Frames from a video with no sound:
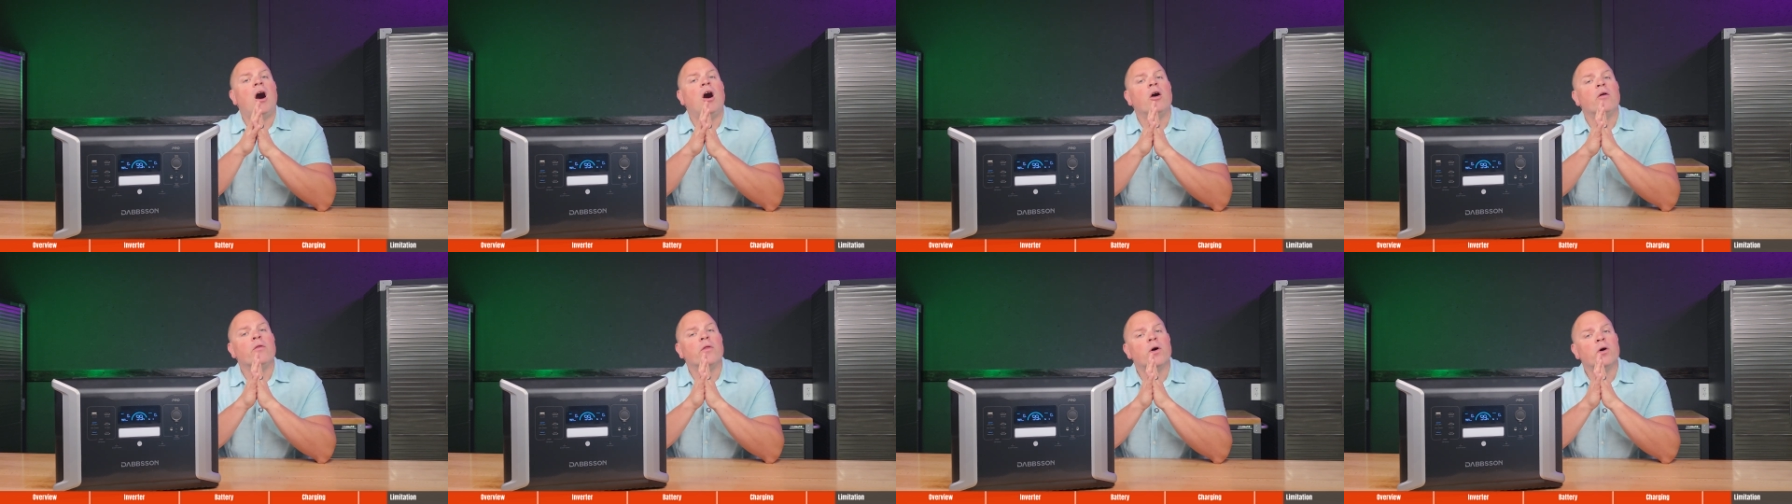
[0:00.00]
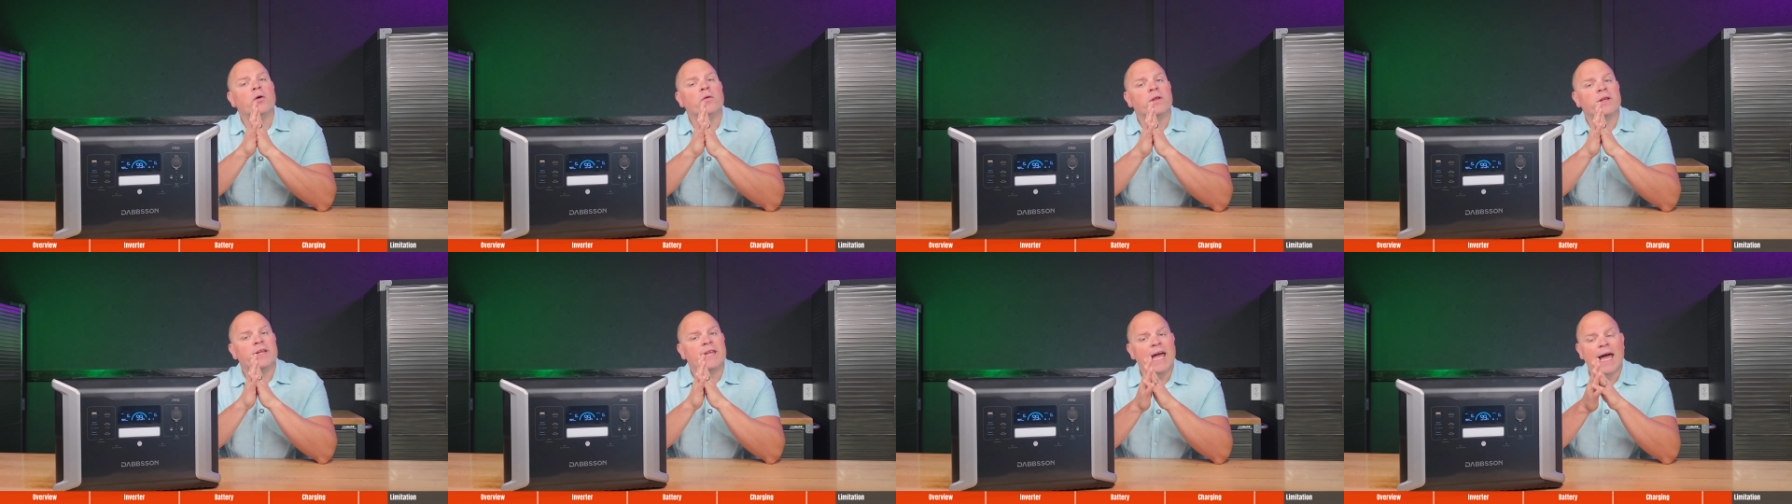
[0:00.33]

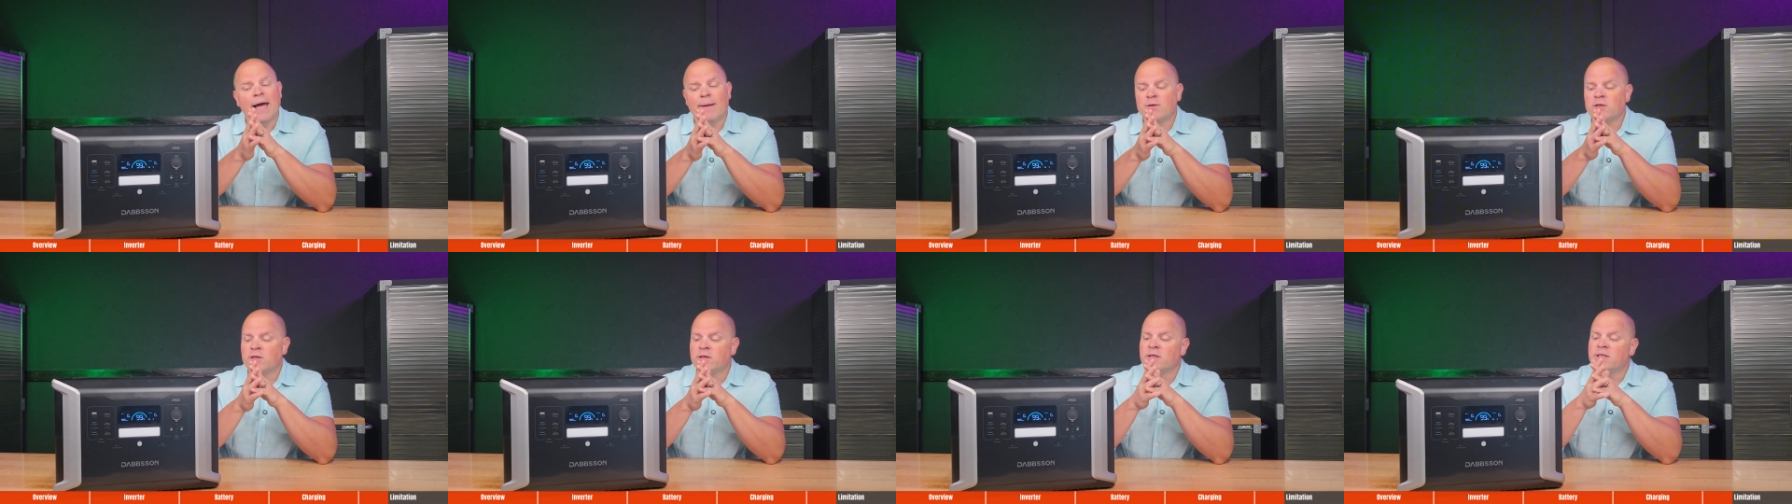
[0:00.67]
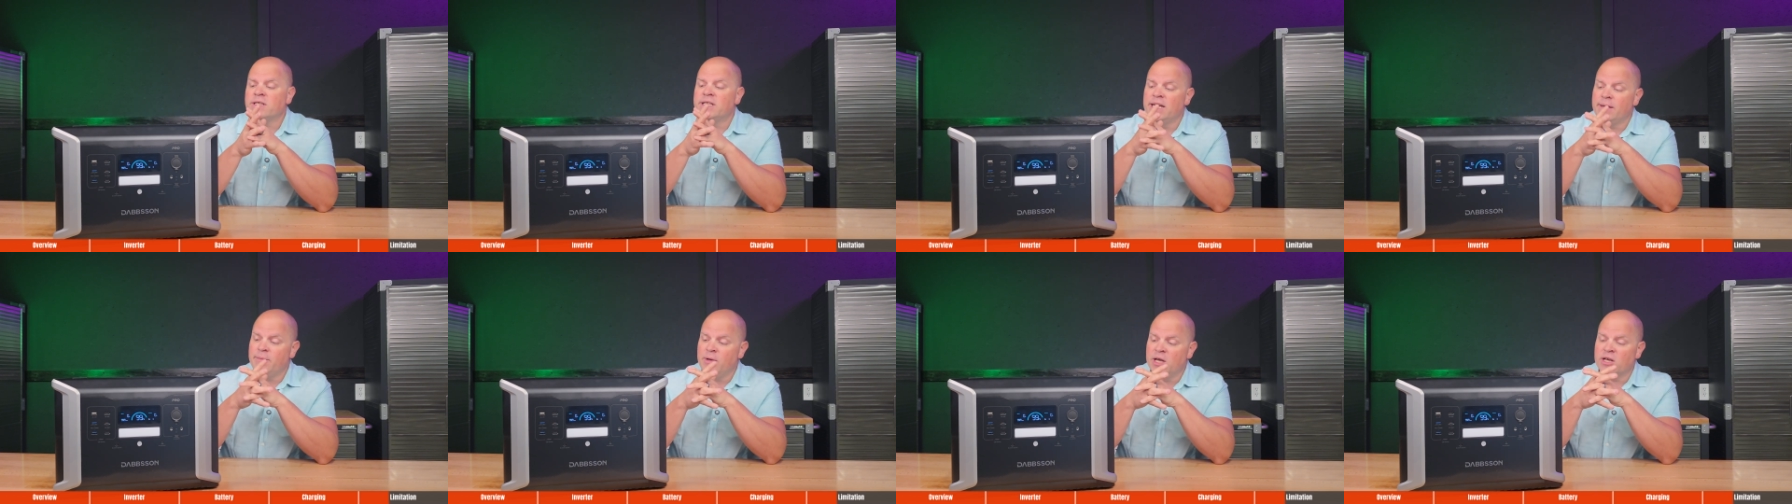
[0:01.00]
Although the Dabbsson
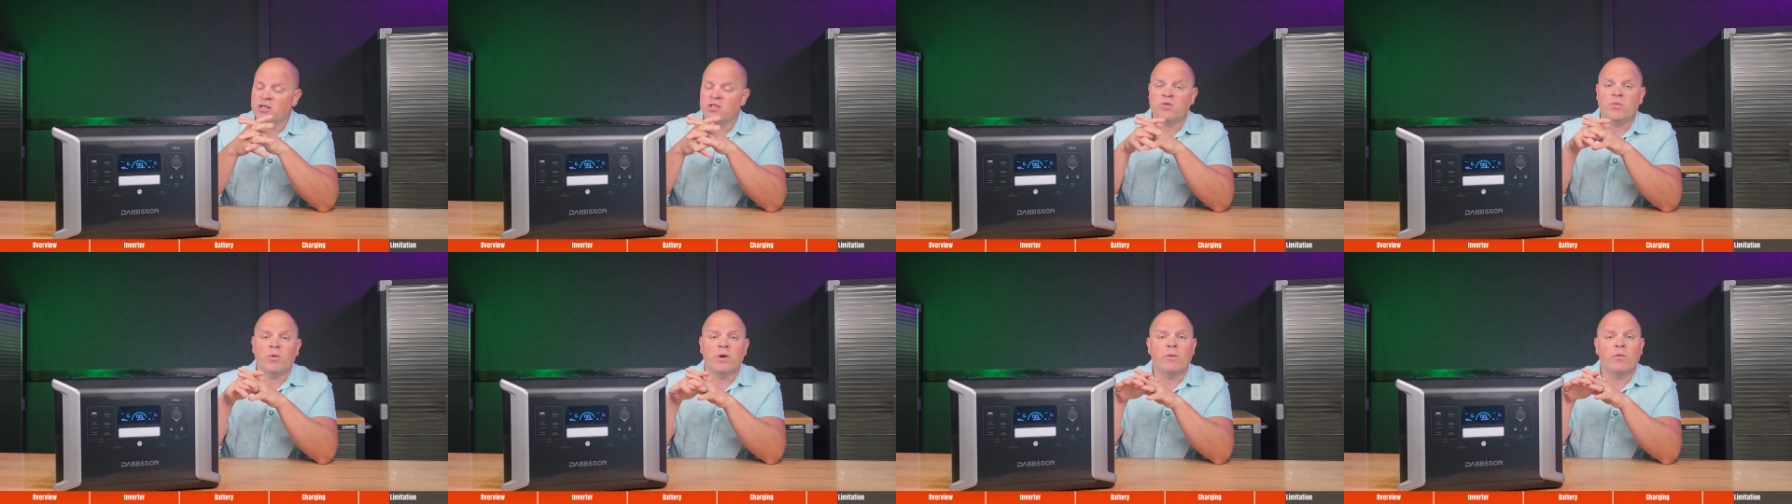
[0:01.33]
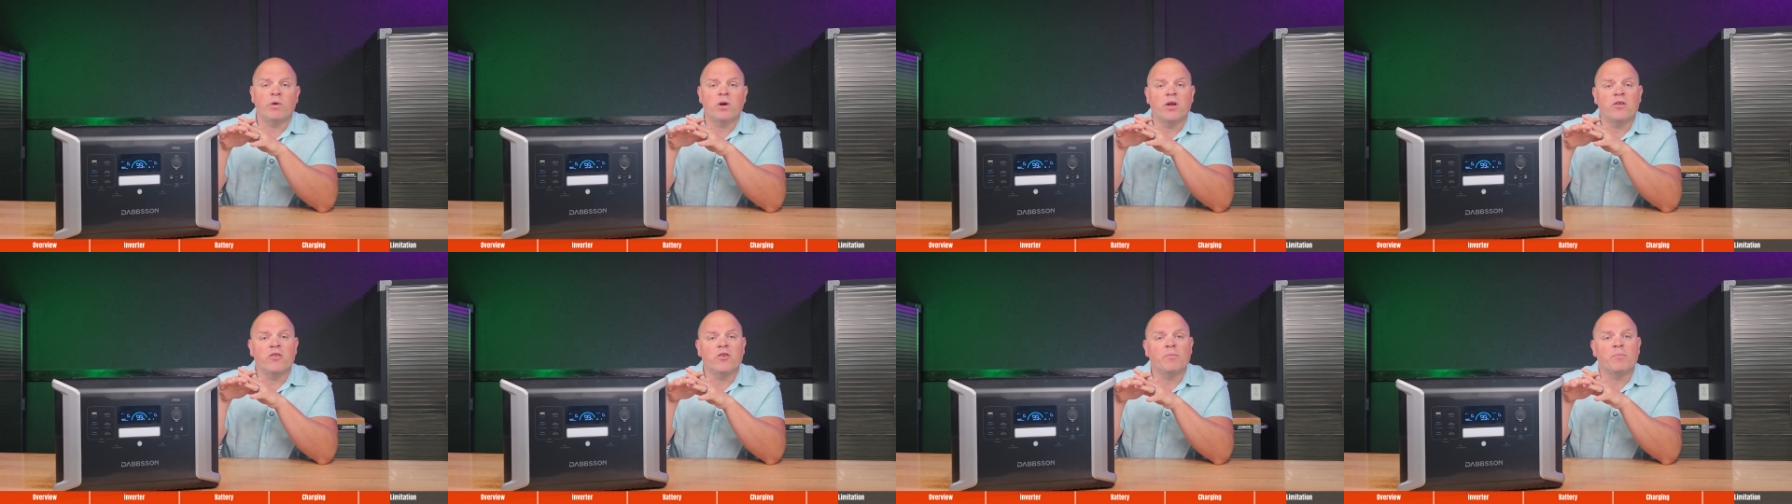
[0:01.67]
D B S
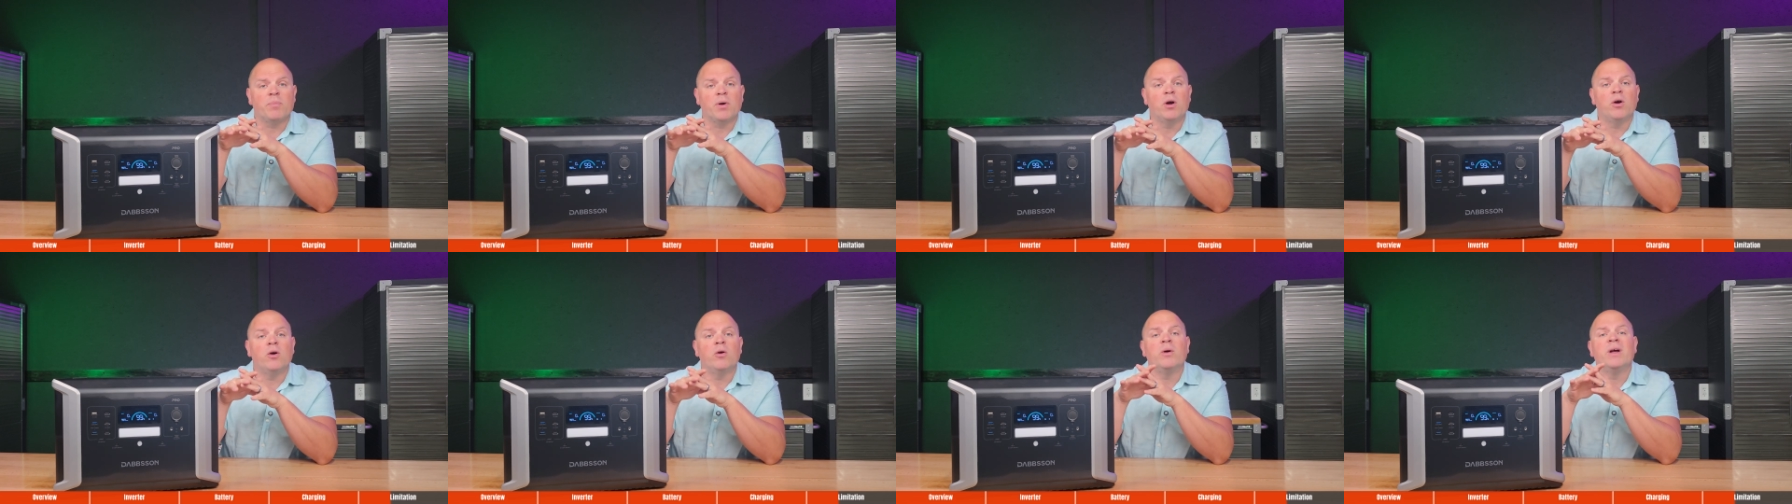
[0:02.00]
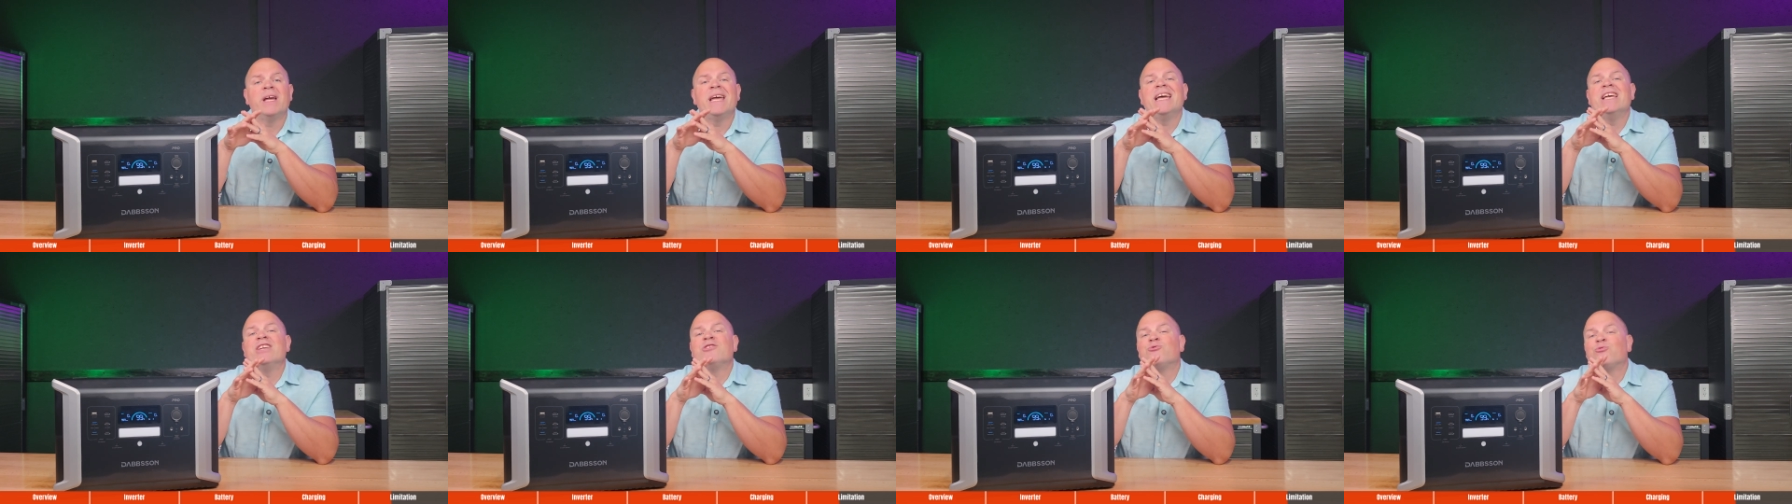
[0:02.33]
twenty-one hundred Pro
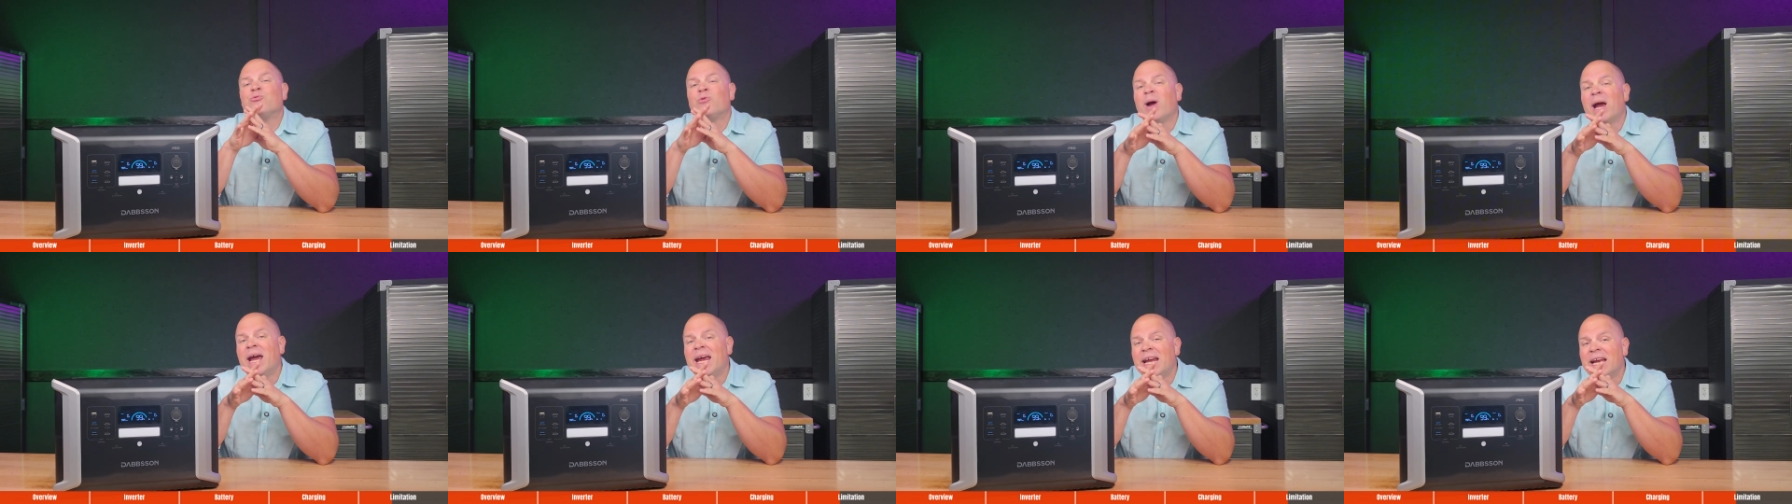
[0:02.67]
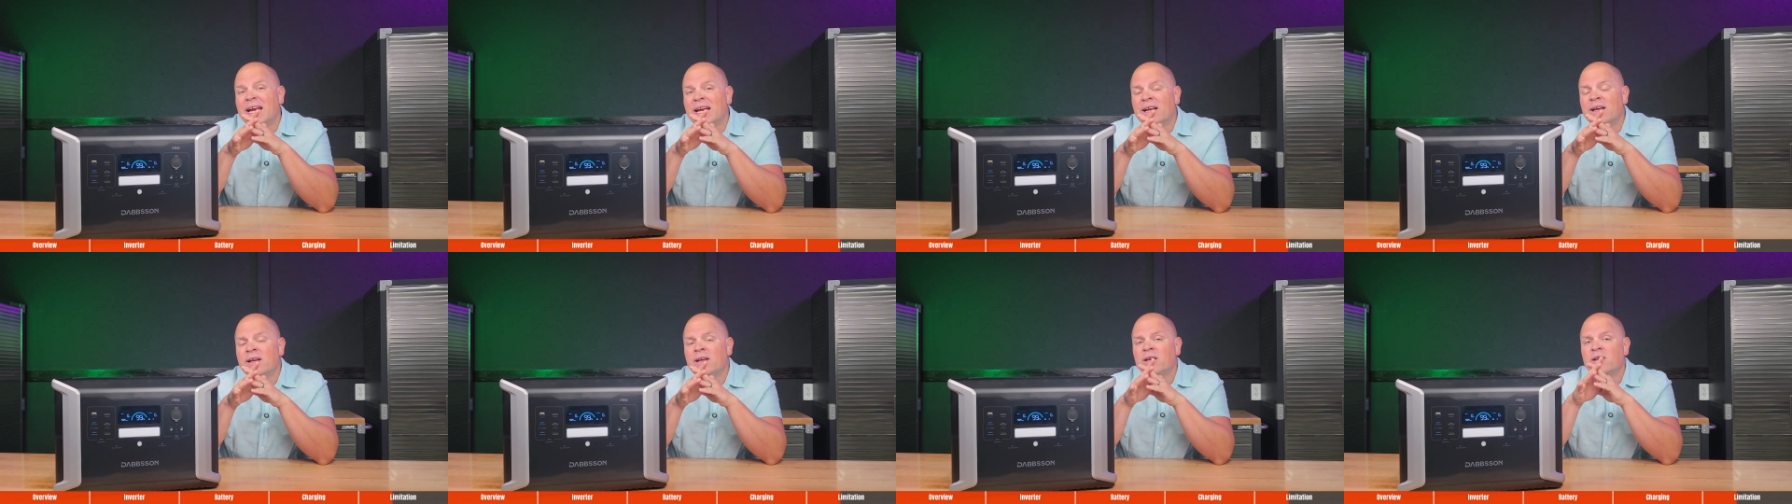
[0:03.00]
is
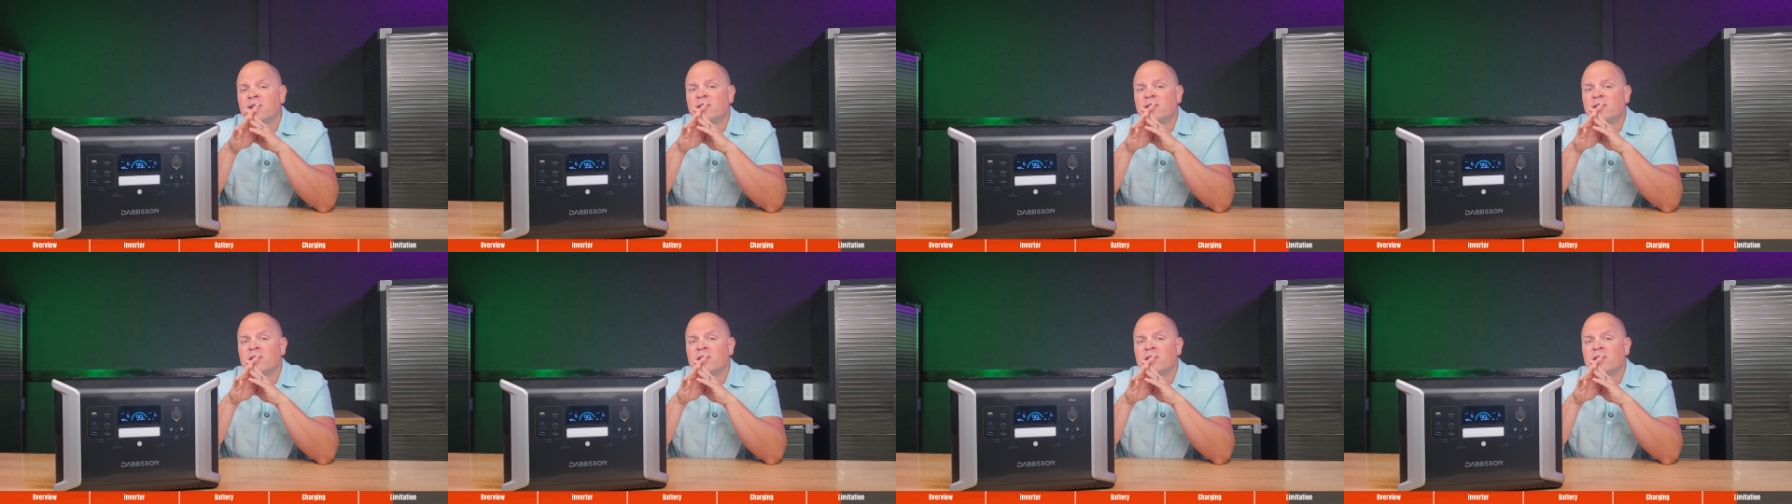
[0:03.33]
rated